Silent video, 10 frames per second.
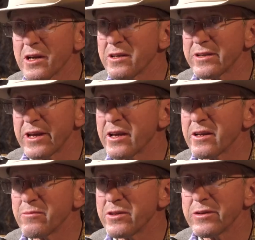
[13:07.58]
and taking
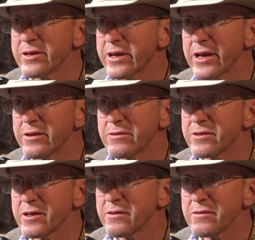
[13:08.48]
them to a canner
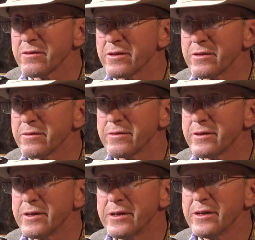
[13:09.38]
sale,
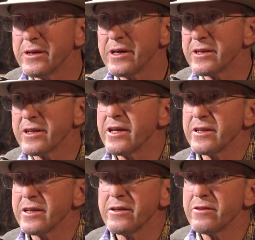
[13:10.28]
and
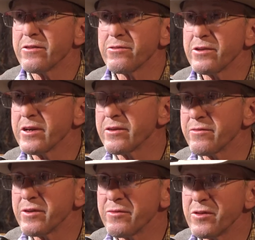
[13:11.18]
getting $350,
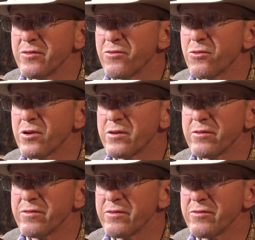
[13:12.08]

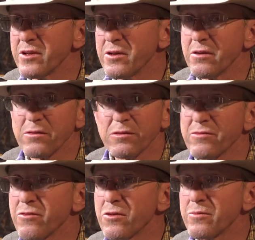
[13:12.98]
$450
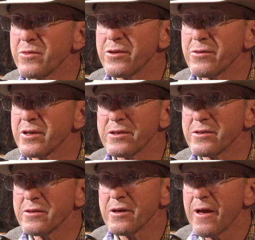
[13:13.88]
for them, because